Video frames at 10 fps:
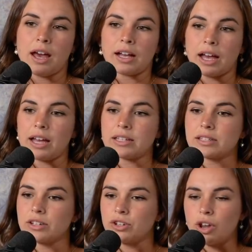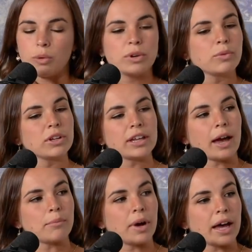because nobody really
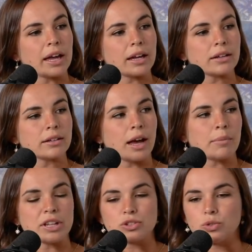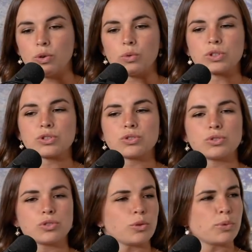at my school was
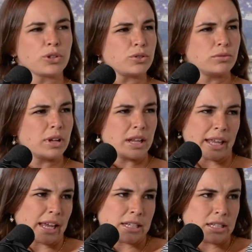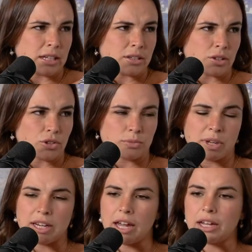super like into social
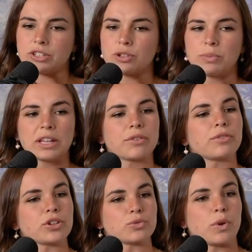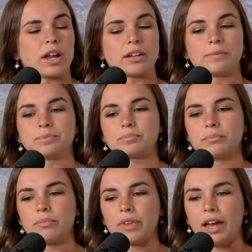media. And so being the first one,
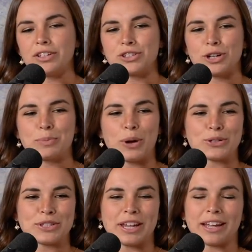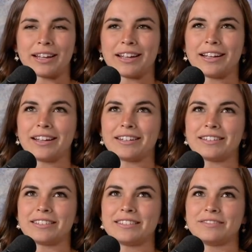I started posting
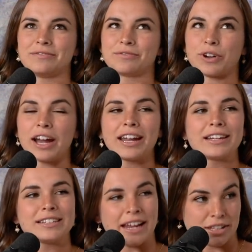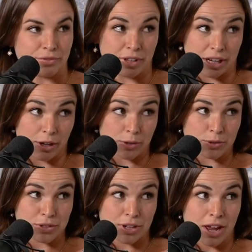Friday dance
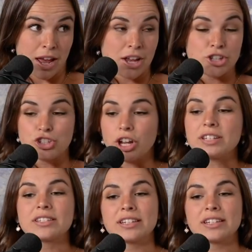videos just to